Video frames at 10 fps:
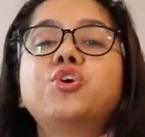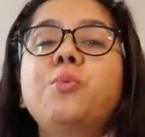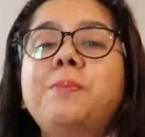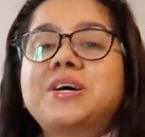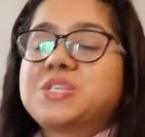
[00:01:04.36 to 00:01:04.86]
your
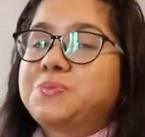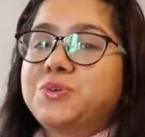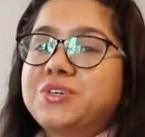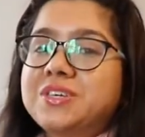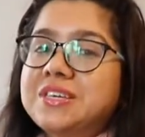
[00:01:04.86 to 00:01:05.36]

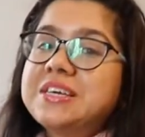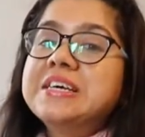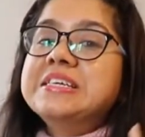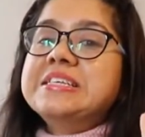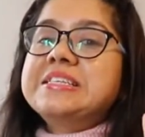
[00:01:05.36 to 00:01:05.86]
passport.
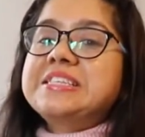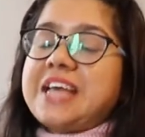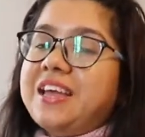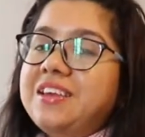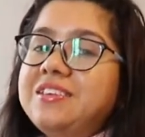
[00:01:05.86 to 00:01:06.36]

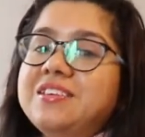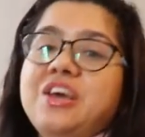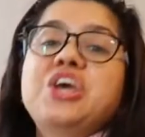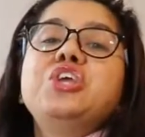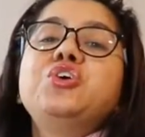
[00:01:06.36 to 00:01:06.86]
Second,
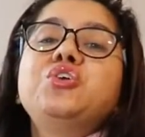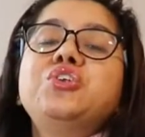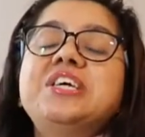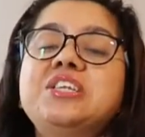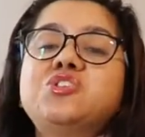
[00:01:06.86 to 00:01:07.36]
you
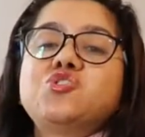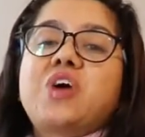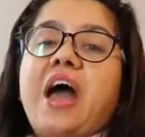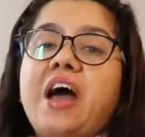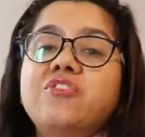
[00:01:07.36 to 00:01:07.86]
need to
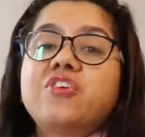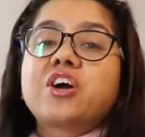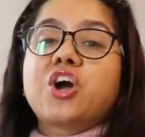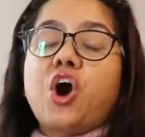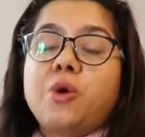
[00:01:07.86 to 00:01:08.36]
have
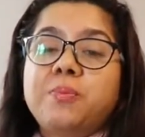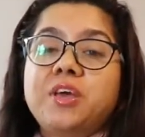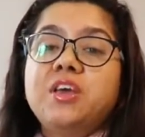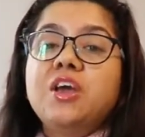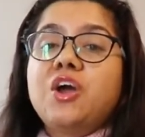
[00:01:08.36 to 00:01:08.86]
a
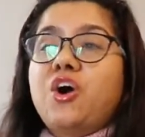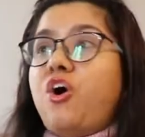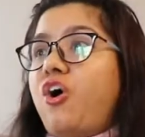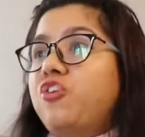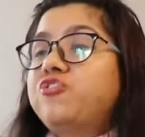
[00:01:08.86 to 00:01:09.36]
copy
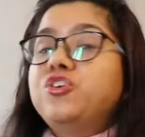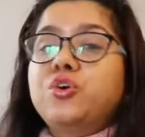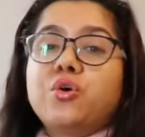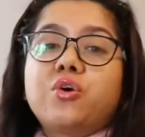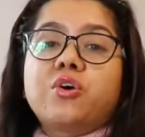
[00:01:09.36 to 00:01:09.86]
of
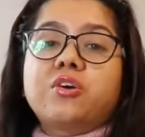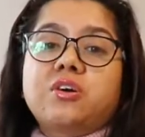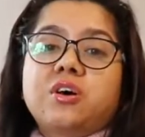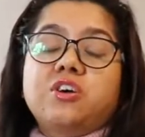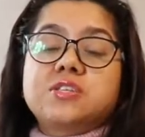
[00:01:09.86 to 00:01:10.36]

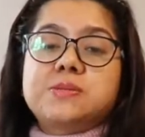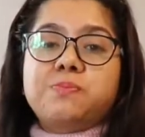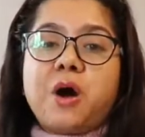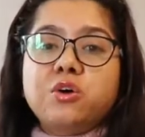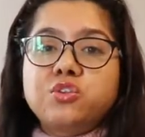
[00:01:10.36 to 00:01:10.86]
your
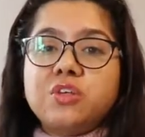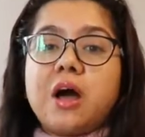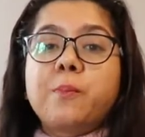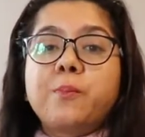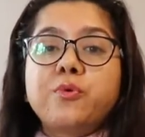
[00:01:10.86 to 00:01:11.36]
spouse
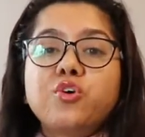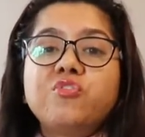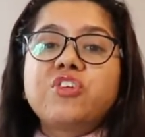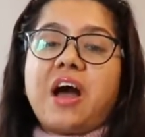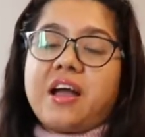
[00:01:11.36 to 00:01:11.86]

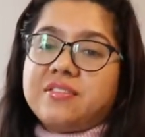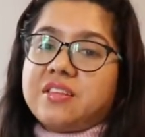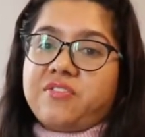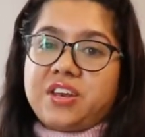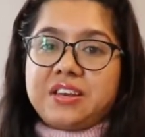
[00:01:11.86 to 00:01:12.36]
approved
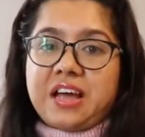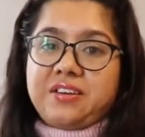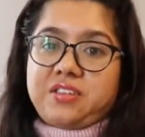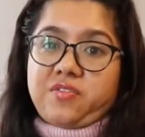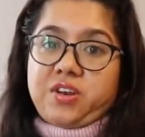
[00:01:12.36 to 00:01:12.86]

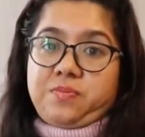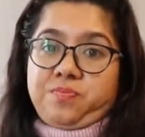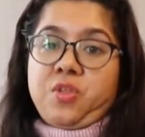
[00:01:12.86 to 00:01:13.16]
I-797.